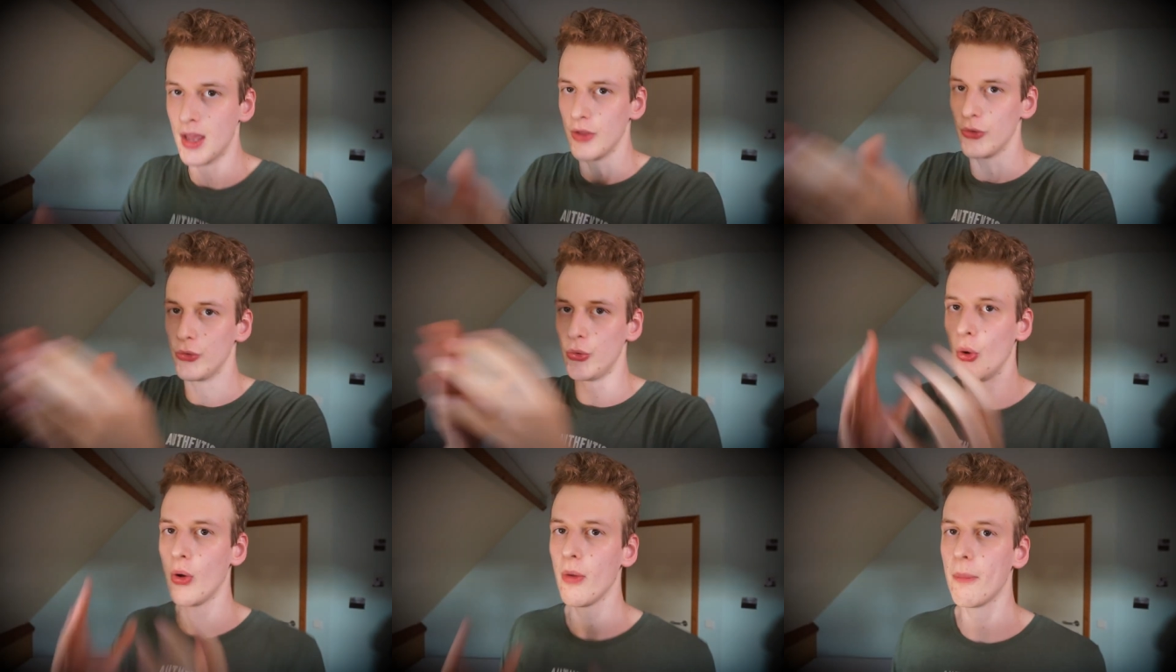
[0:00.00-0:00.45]

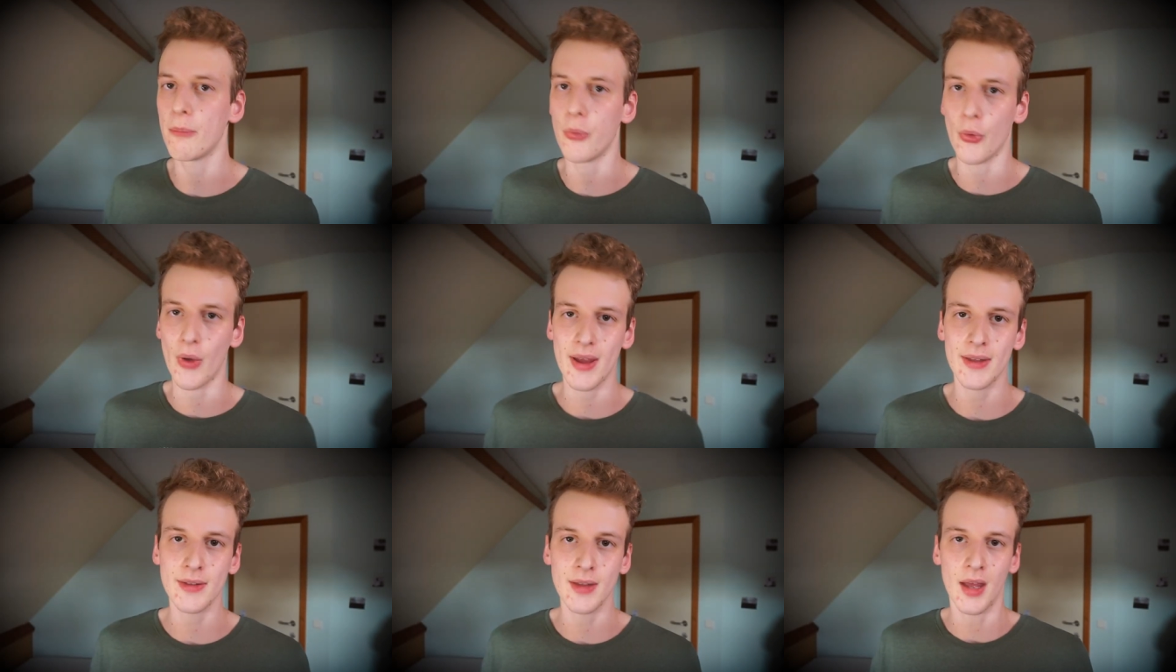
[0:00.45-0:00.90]
Your
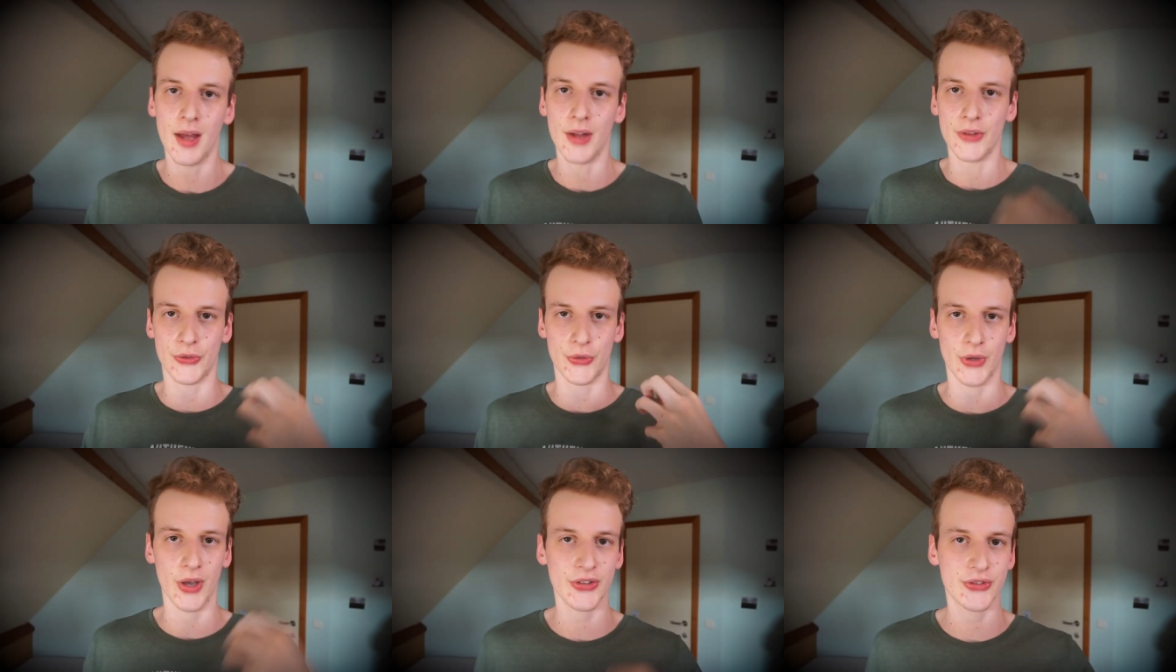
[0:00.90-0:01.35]
brain
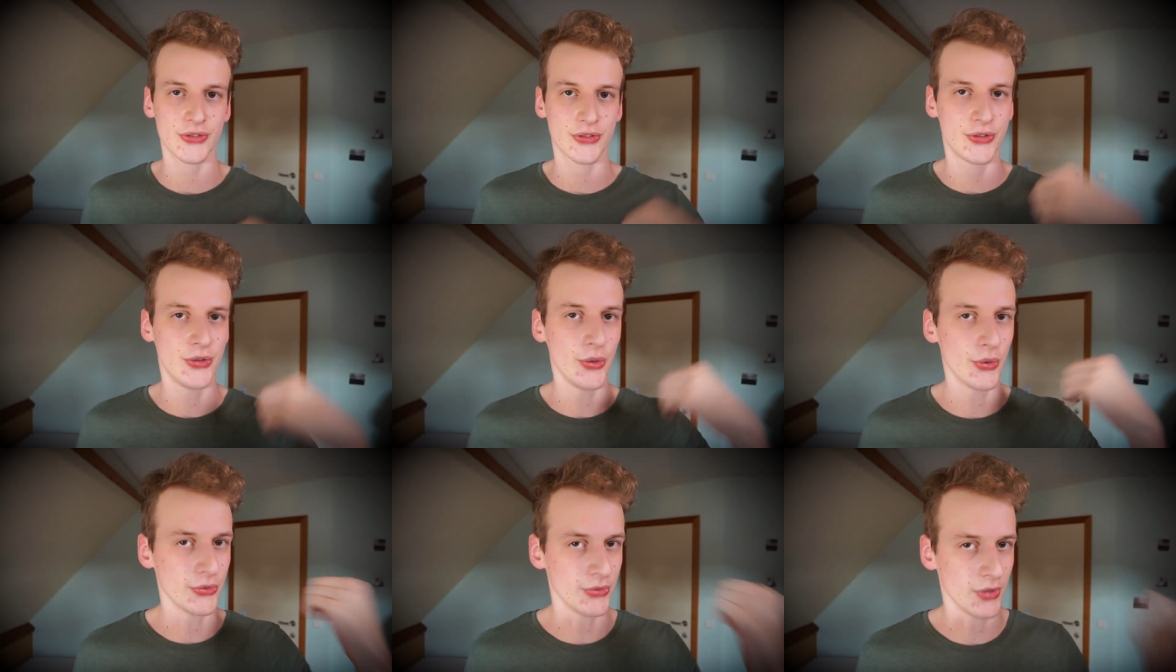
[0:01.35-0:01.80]

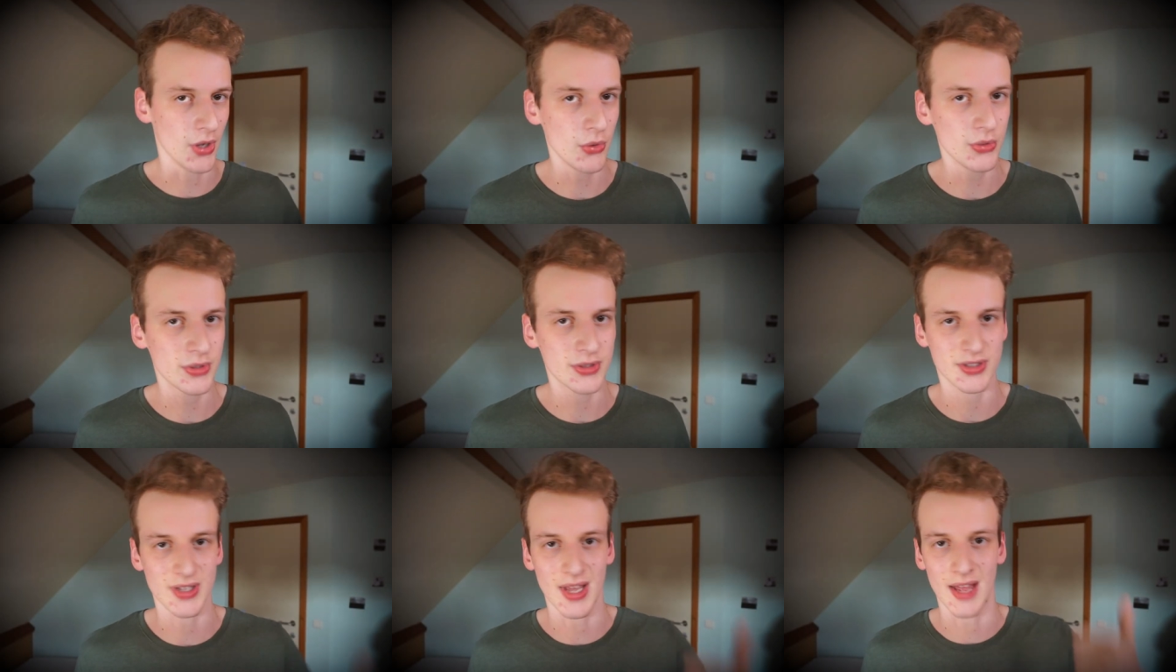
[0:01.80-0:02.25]
trusts your
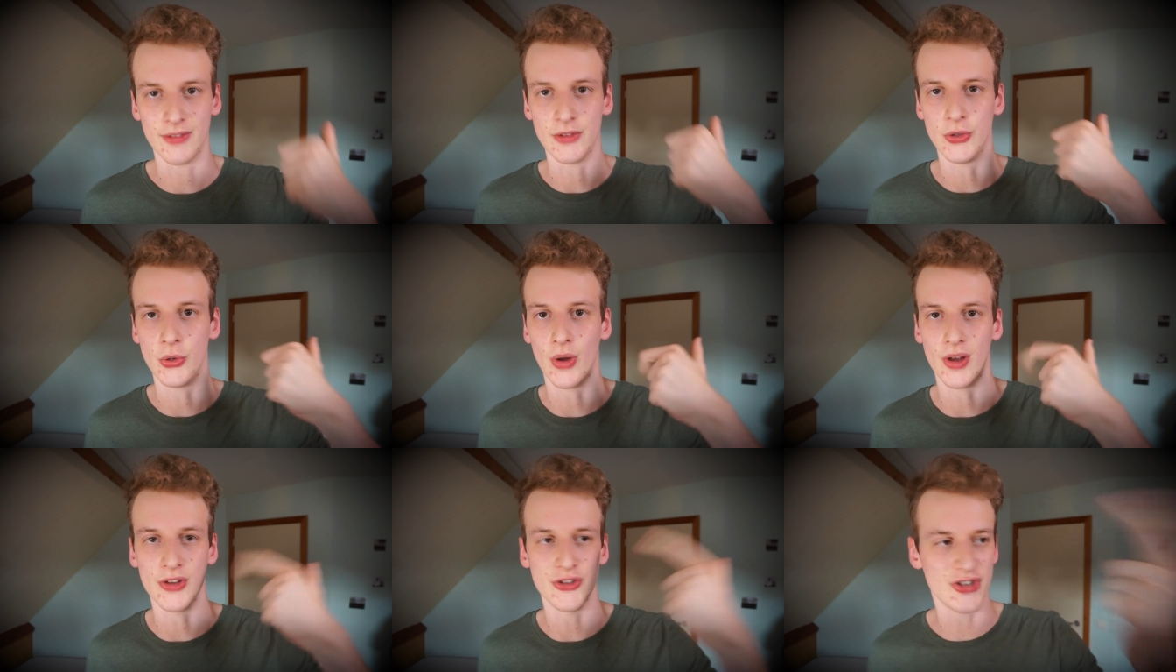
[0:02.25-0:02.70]
notes and
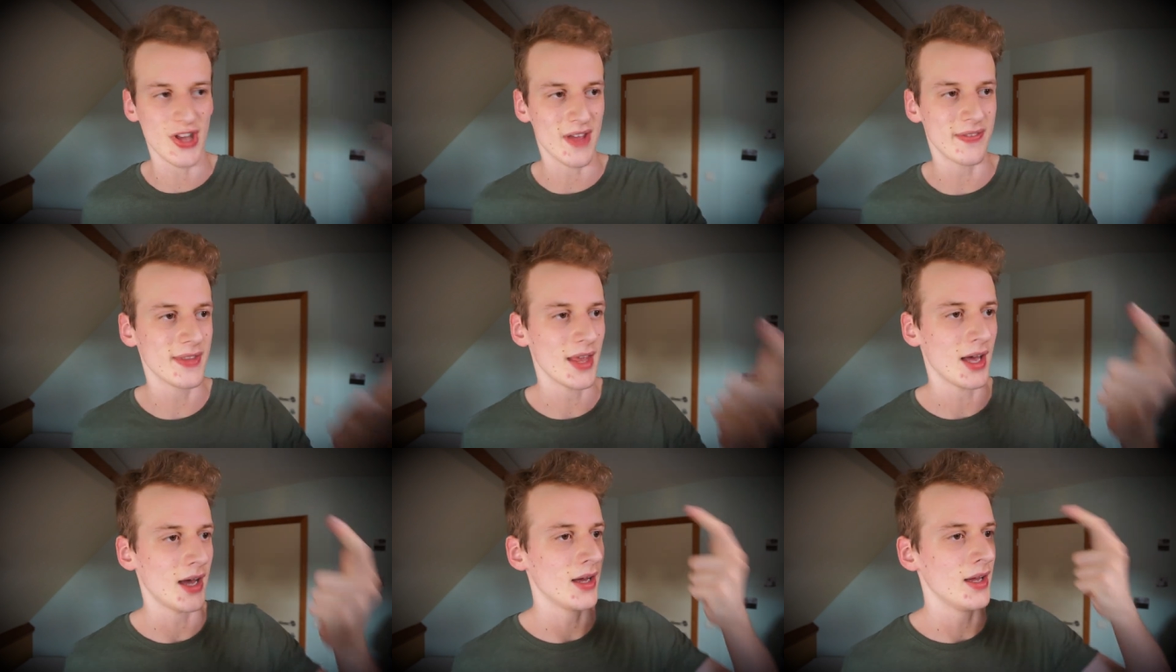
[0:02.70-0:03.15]
your
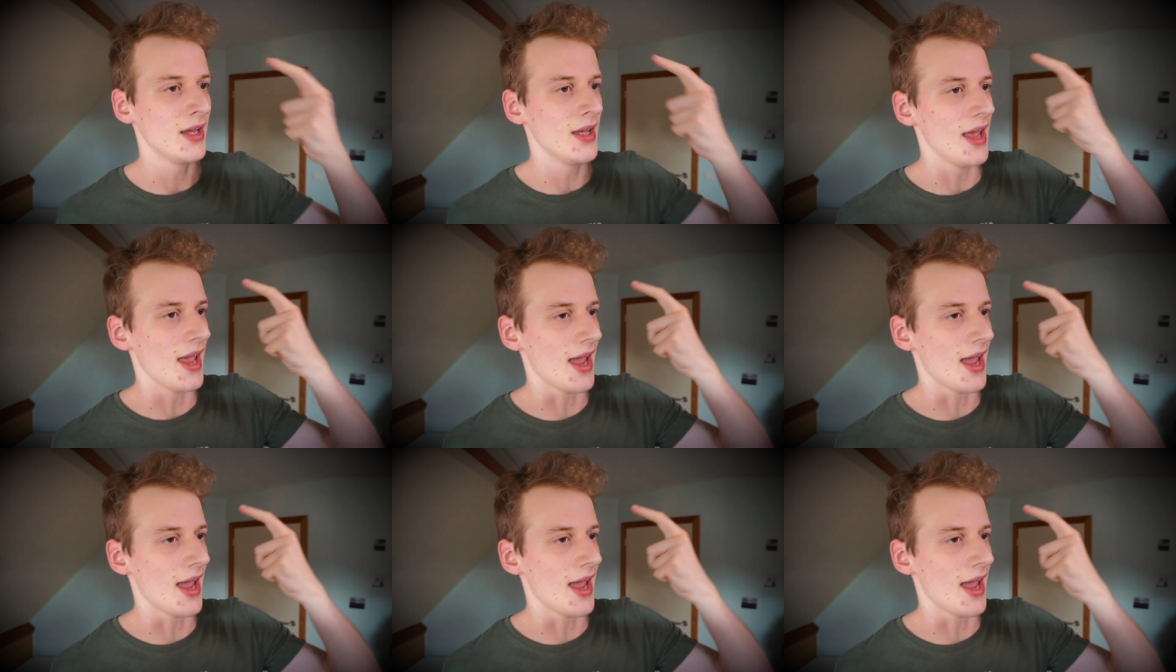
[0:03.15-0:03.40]
agenda